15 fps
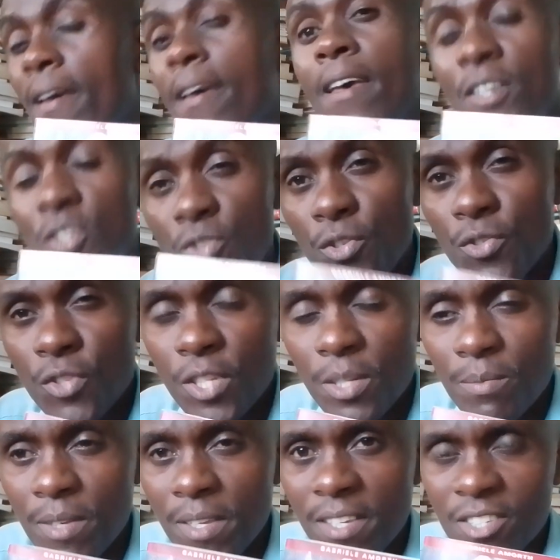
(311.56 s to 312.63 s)

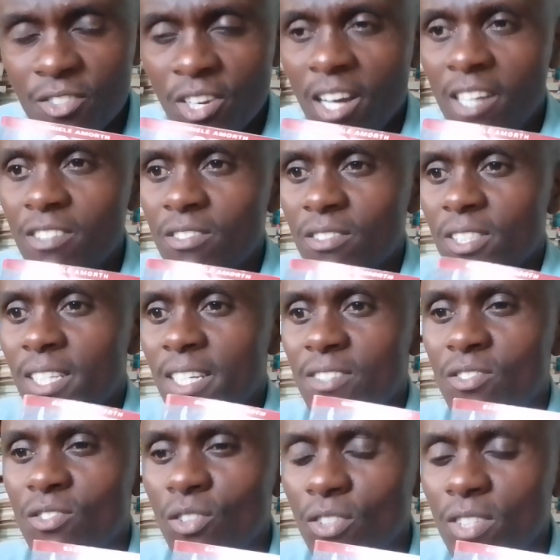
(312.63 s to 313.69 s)
exorcism in the church
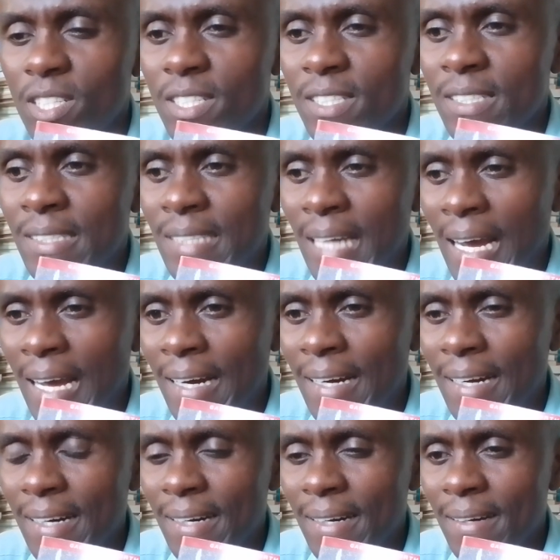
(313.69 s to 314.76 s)
is not done
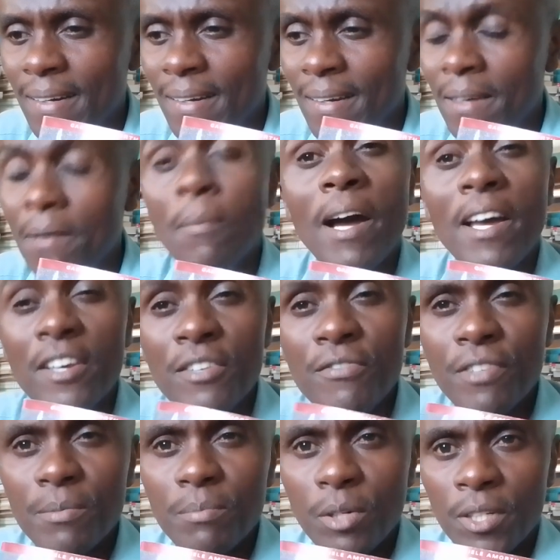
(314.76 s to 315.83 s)
by
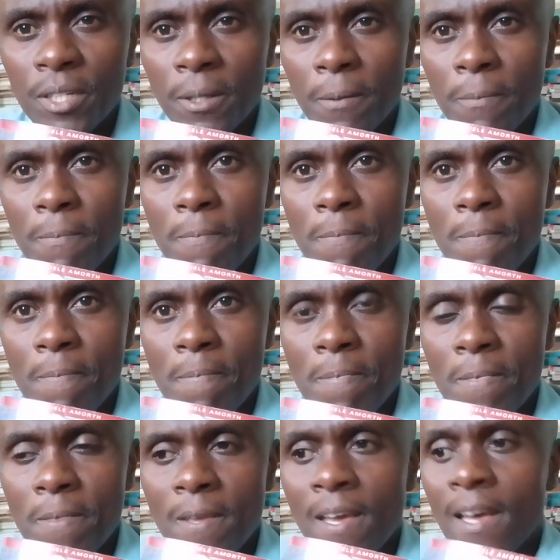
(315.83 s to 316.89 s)
everybody.
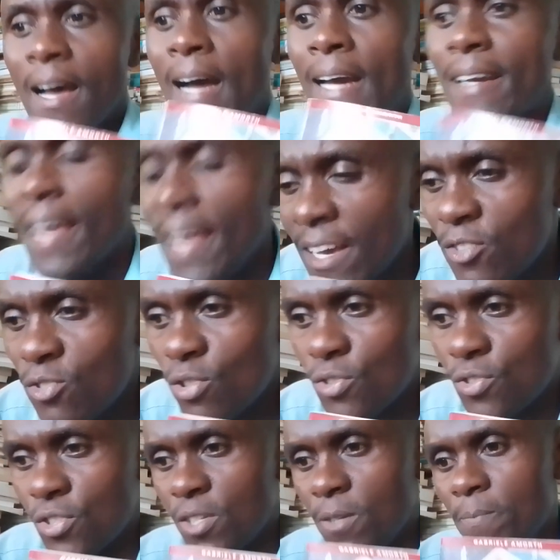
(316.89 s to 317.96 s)
And
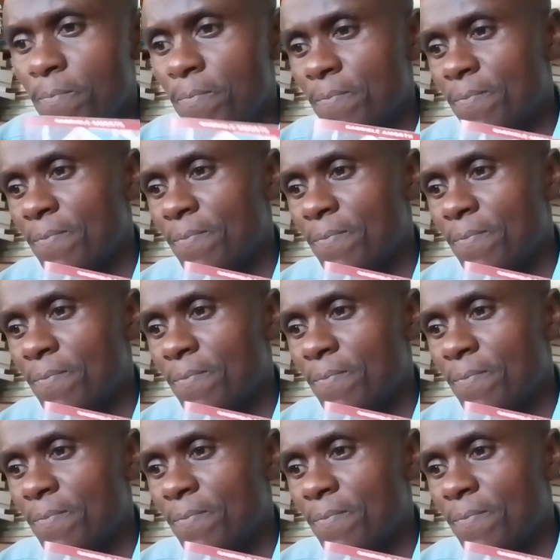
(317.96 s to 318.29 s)
exorcism